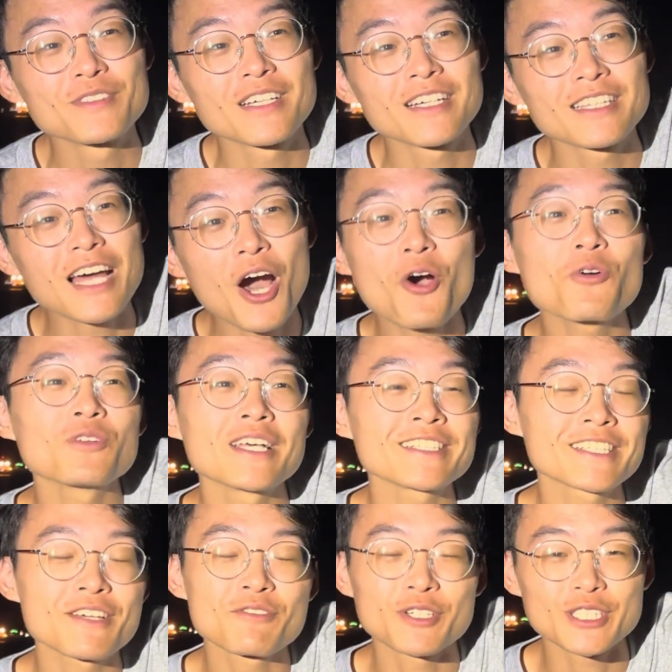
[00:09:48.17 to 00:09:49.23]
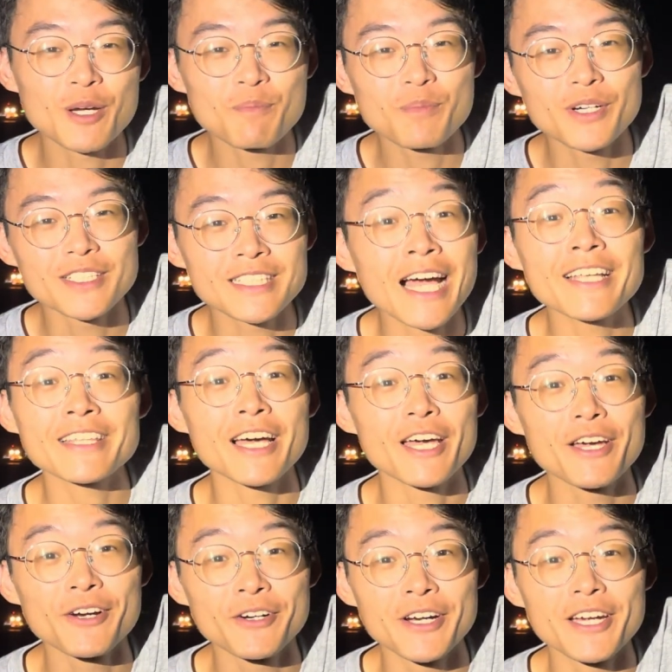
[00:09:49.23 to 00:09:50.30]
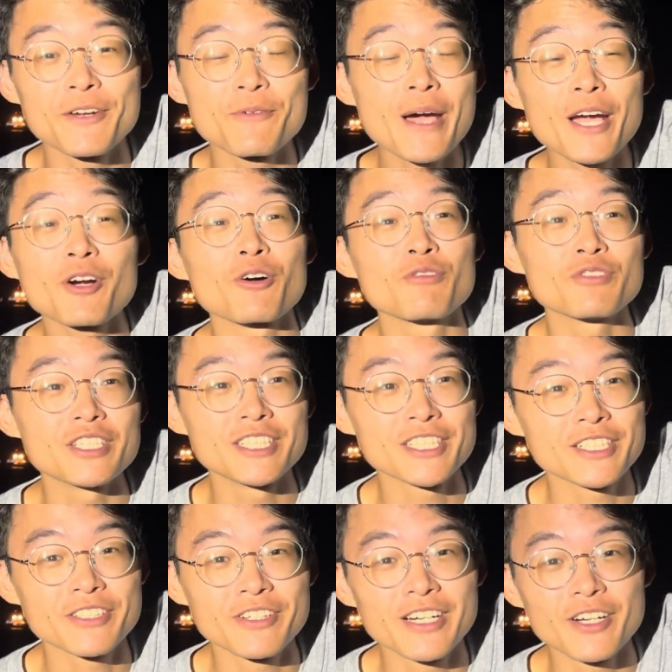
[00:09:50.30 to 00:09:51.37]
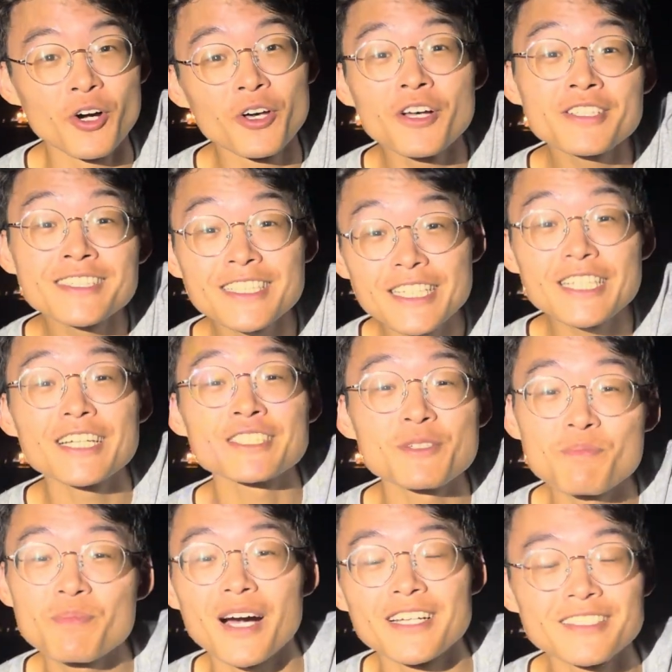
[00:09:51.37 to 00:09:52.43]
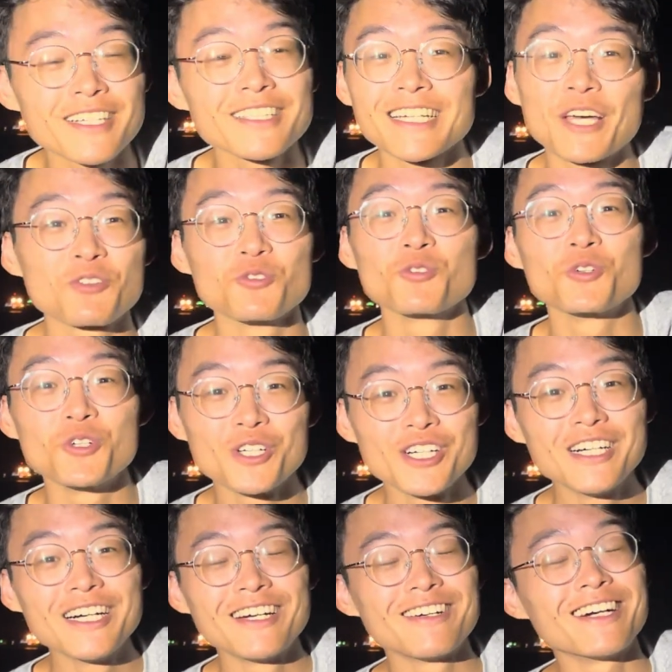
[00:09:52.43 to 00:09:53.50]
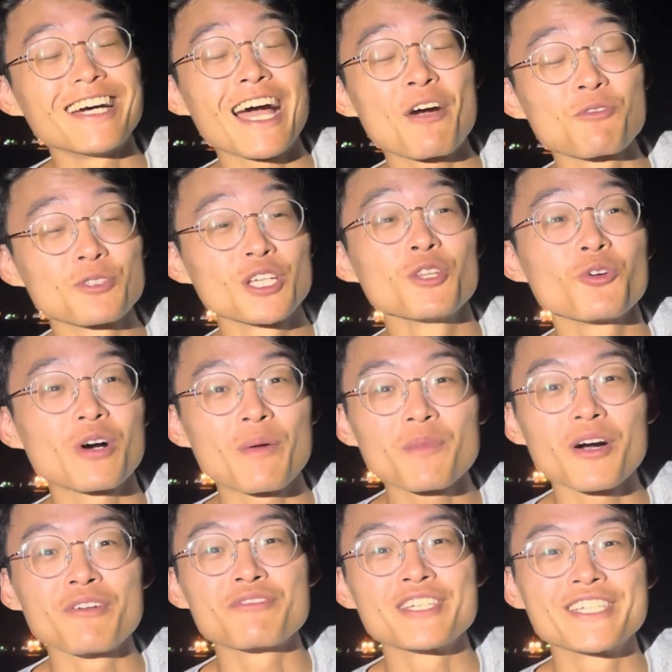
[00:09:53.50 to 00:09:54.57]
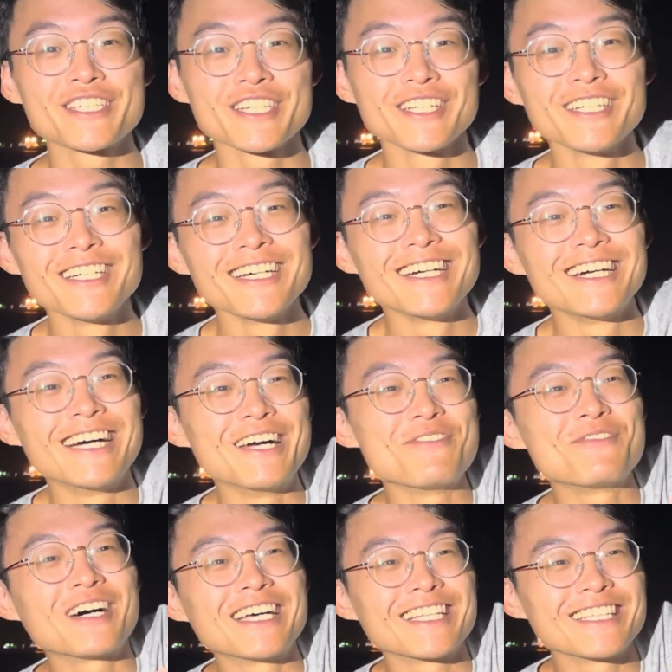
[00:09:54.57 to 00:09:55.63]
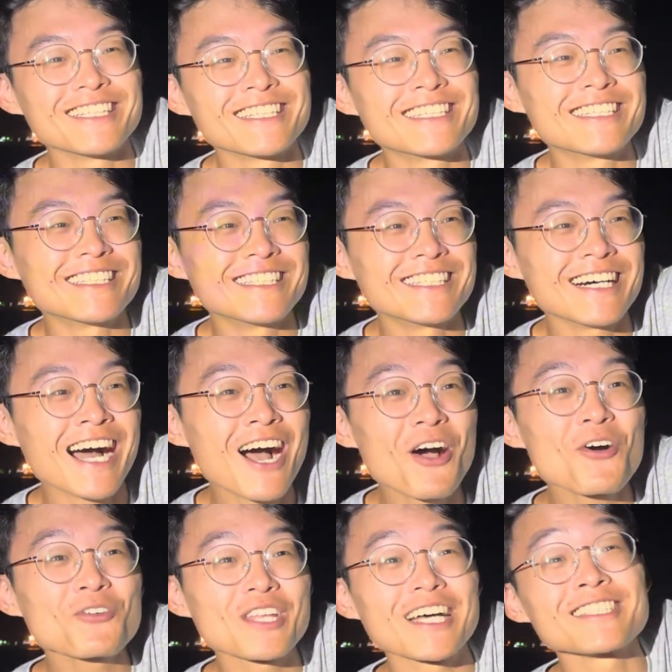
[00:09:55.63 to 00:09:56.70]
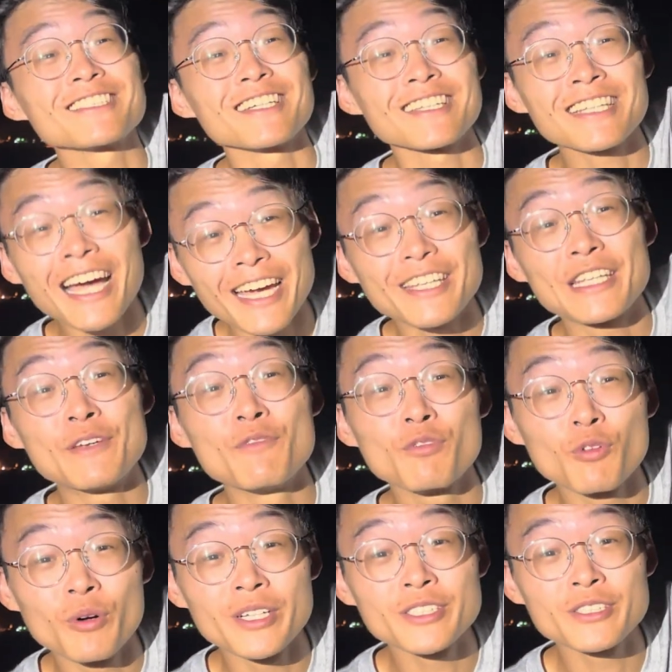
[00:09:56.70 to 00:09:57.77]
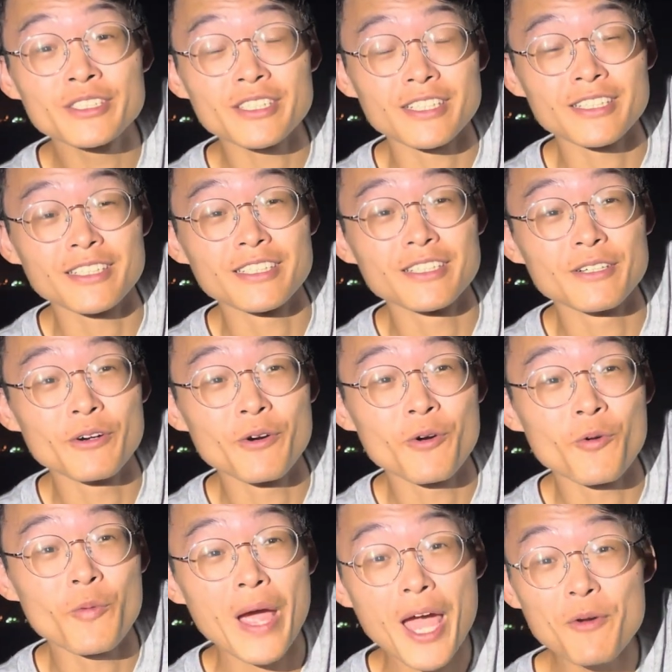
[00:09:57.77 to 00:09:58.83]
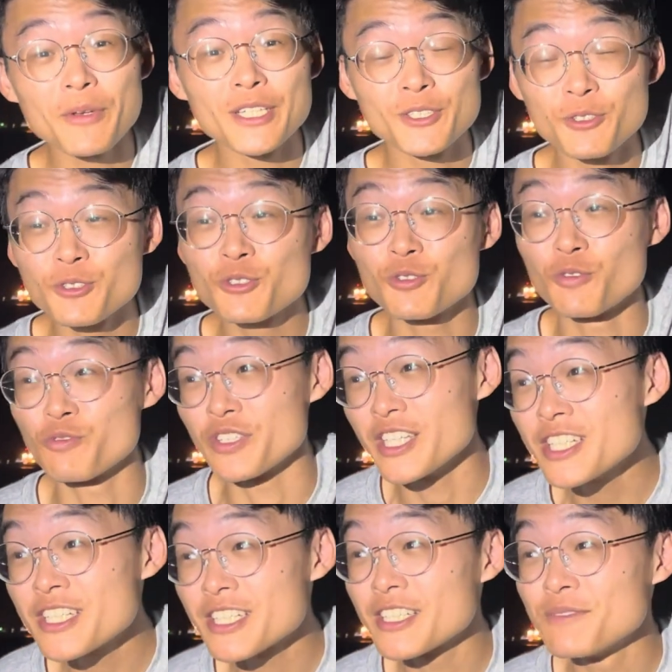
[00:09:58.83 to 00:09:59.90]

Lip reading: now let's say for example it's high tide, okay, where got fish, right? Honestly, the simple answer is I don't know, right? I wouldn't know, I'm not a fish. right? But how does the tide influence where we choose to fish?